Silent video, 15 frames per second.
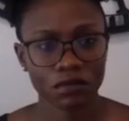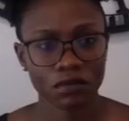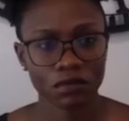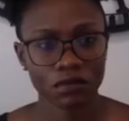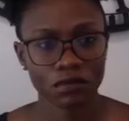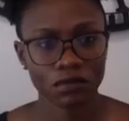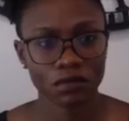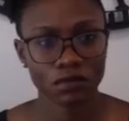
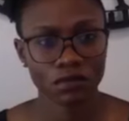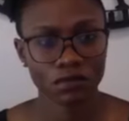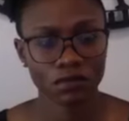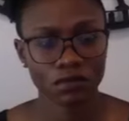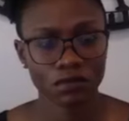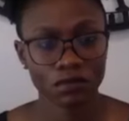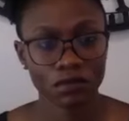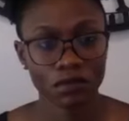
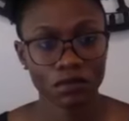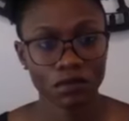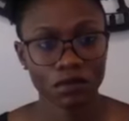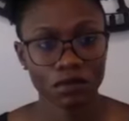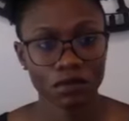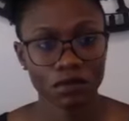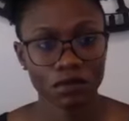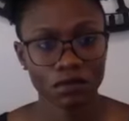
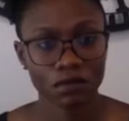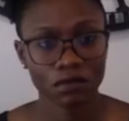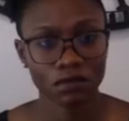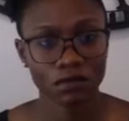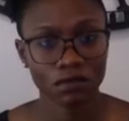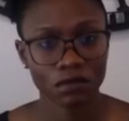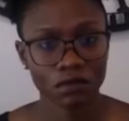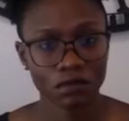
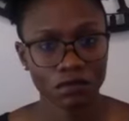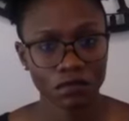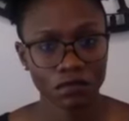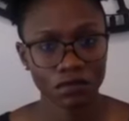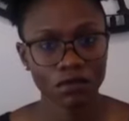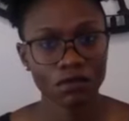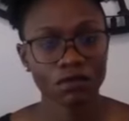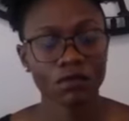
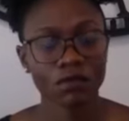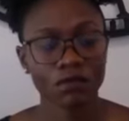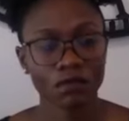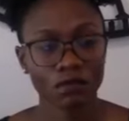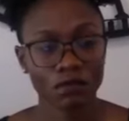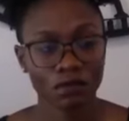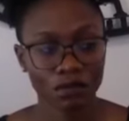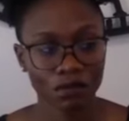
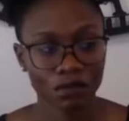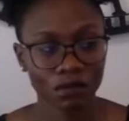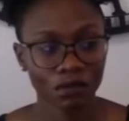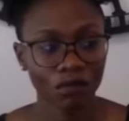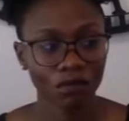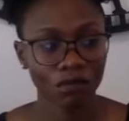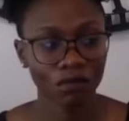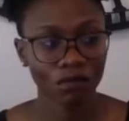
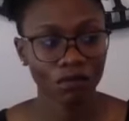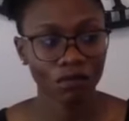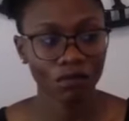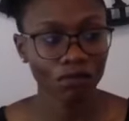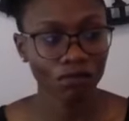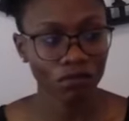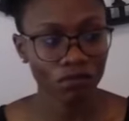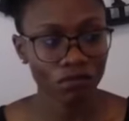
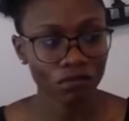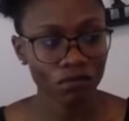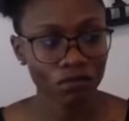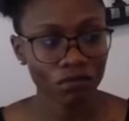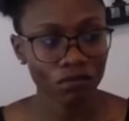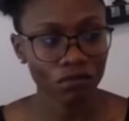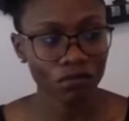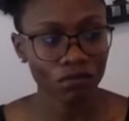
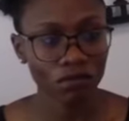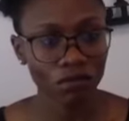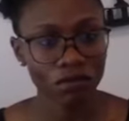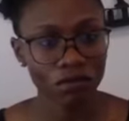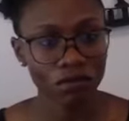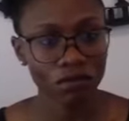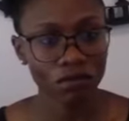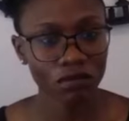
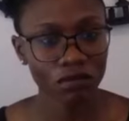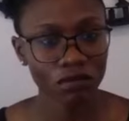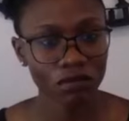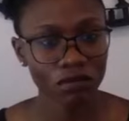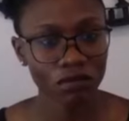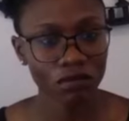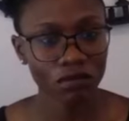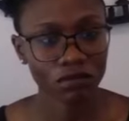
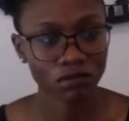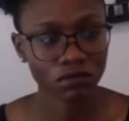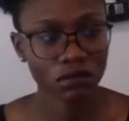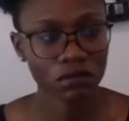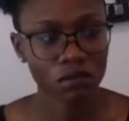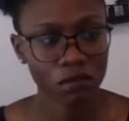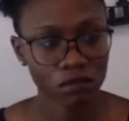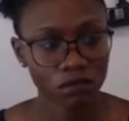
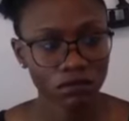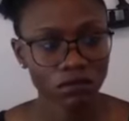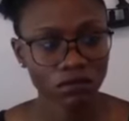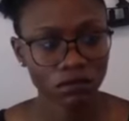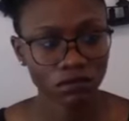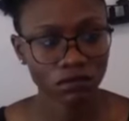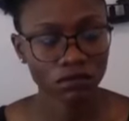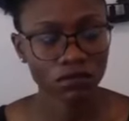
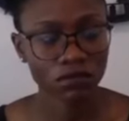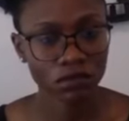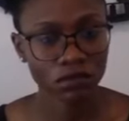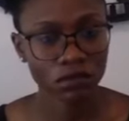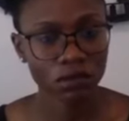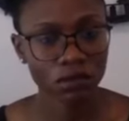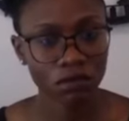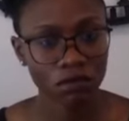
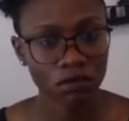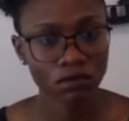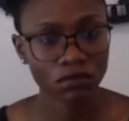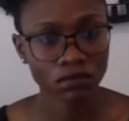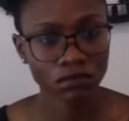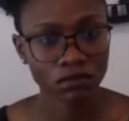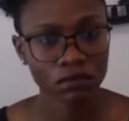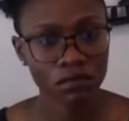[no speech]